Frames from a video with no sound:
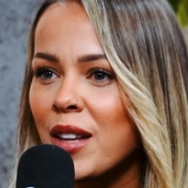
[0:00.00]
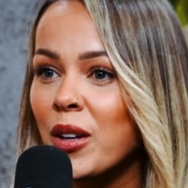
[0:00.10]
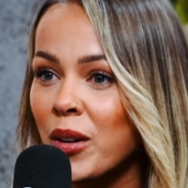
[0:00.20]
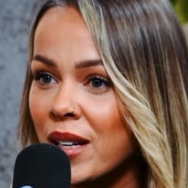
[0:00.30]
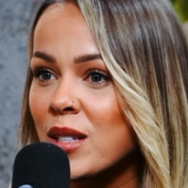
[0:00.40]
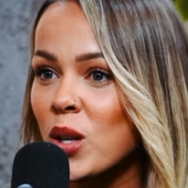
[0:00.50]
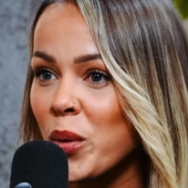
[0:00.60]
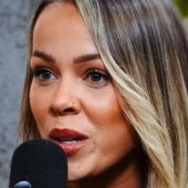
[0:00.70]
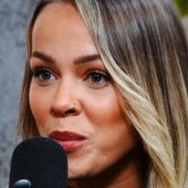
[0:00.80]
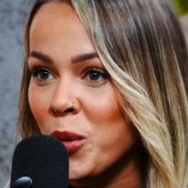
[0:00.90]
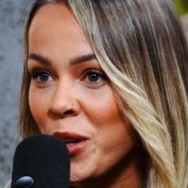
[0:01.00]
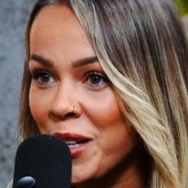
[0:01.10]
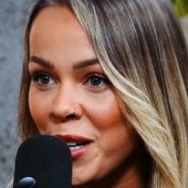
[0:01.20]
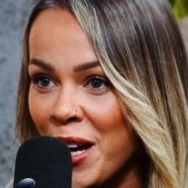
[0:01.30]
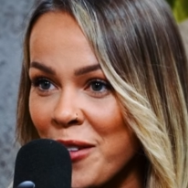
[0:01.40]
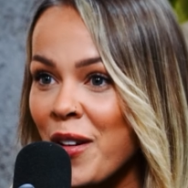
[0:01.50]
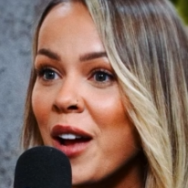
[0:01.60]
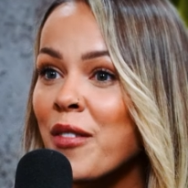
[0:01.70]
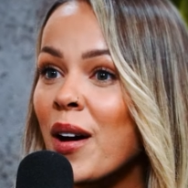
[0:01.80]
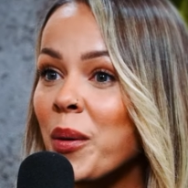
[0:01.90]
There is always more than enough.
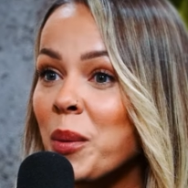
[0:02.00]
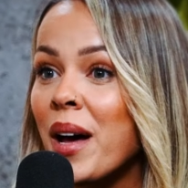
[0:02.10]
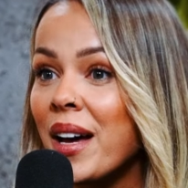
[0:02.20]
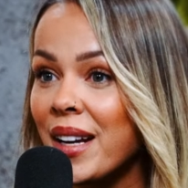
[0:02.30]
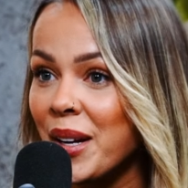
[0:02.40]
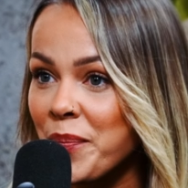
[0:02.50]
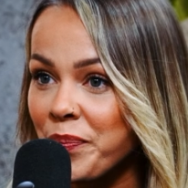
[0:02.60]
I found a penny.